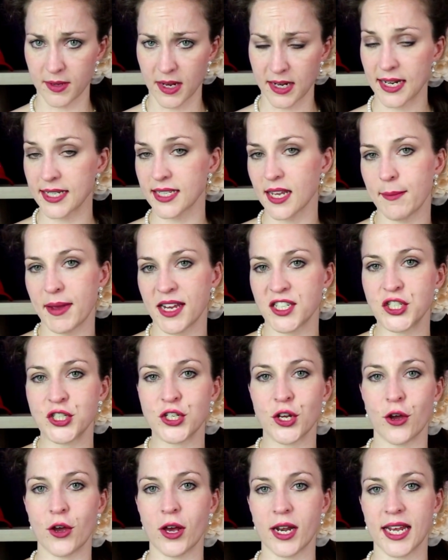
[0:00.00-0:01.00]
And as I
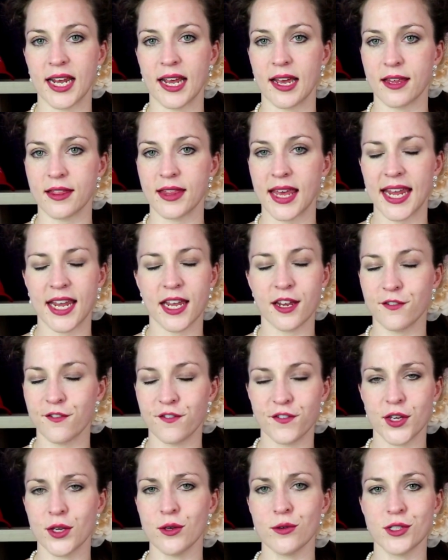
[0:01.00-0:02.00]
mentioned earlier, they
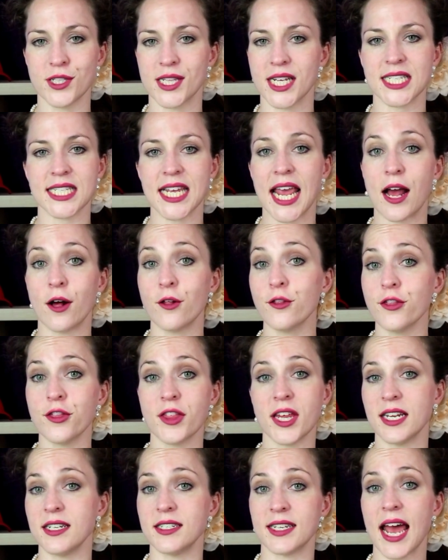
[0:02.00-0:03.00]
confuse this healthy